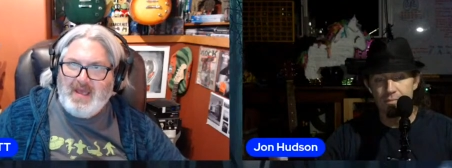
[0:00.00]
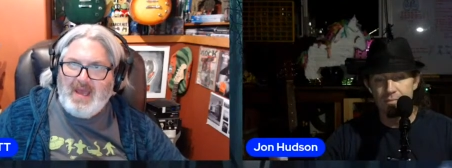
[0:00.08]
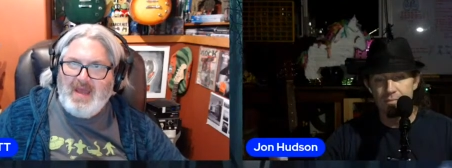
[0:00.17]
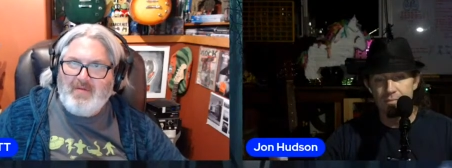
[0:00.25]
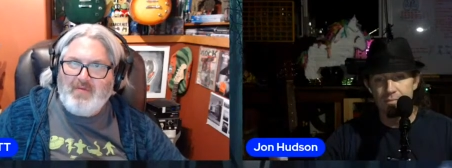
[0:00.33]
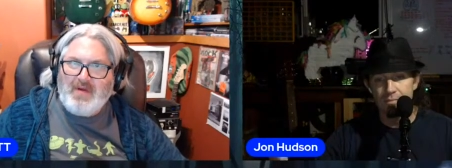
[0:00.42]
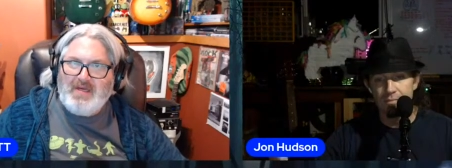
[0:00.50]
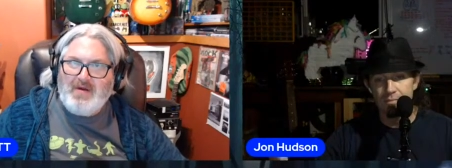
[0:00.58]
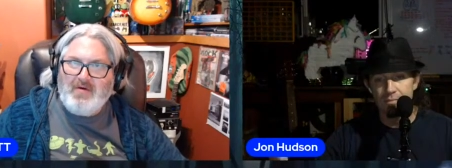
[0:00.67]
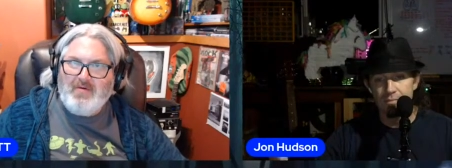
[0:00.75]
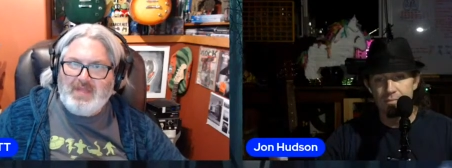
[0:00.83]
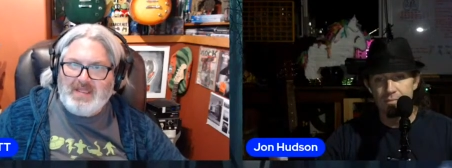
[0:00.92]
Speaker 1: and we
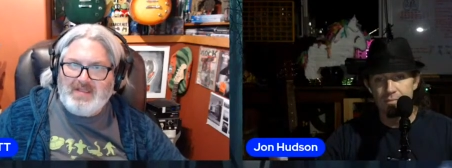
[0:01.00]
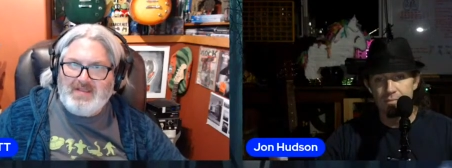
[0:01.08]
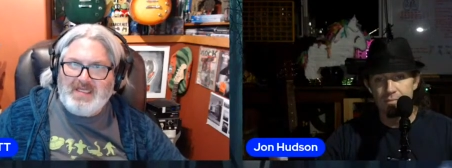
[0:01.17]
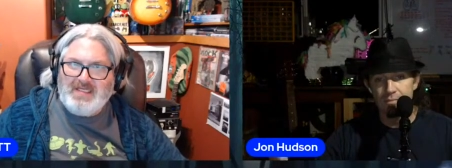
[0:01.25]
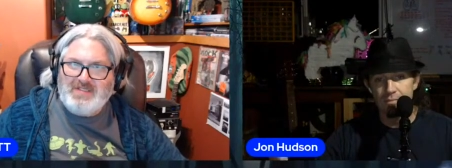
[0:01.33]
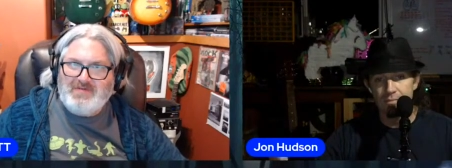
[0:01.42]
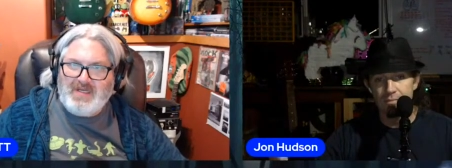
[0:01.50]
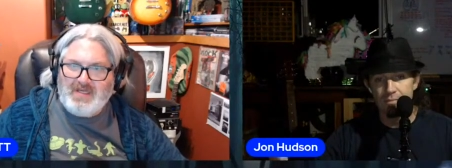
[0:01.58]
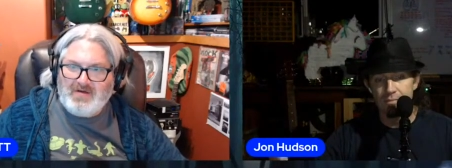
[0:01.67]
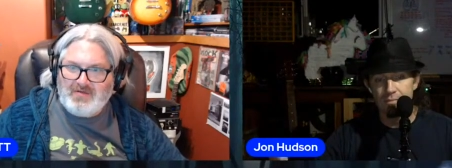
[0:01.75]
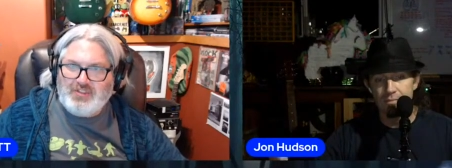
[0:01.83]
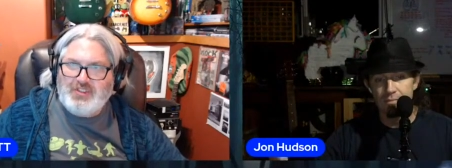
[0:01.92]
know that these
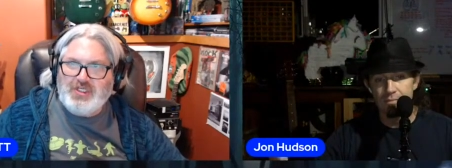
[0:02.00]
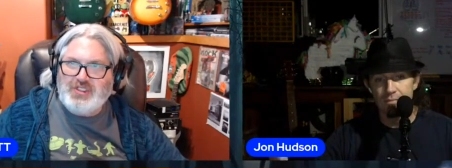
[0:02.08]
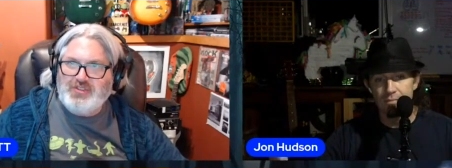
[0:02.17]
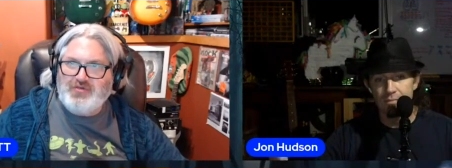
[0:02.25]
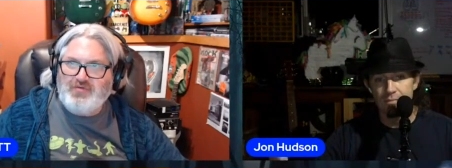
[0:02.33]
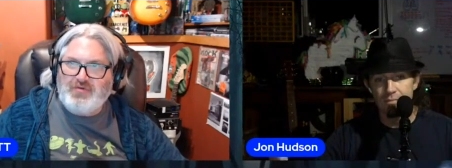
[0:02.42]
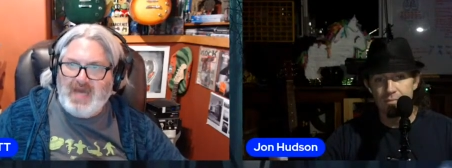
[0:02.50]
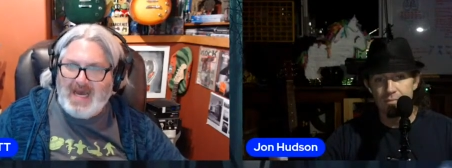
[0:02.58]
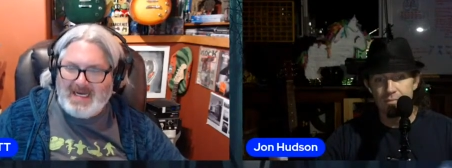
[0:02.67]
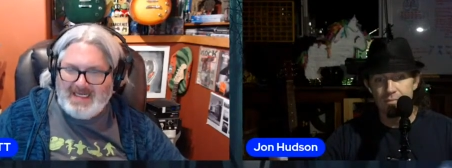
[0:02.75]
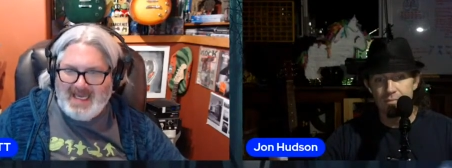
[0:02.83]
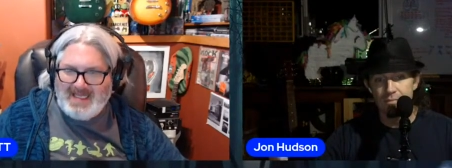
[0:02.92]
videos just do
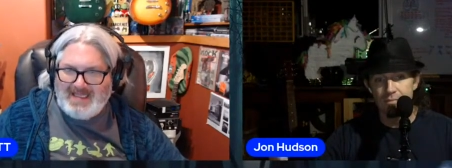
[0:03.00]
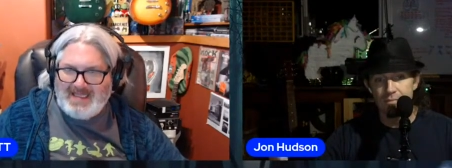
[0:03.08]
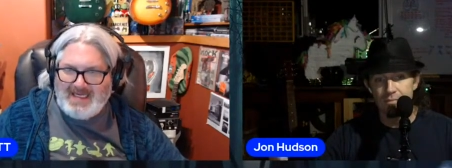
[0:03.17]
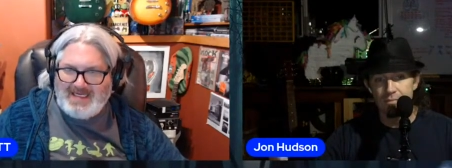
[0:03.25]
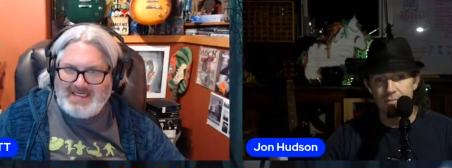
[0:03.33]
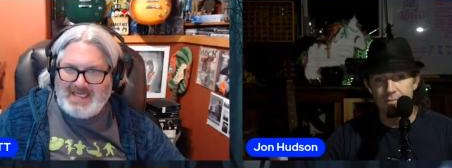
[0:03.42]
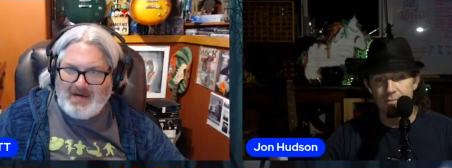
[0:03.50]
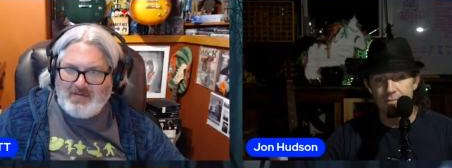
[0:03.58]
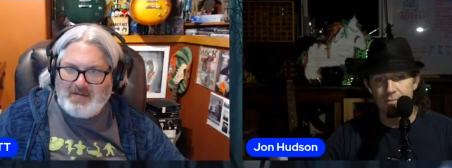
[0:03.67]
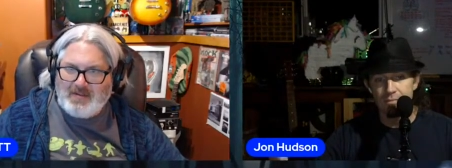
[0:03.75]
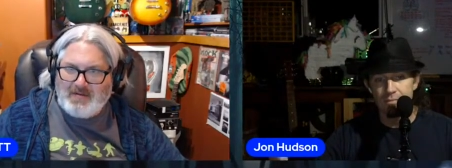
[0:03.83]
not get leaked out.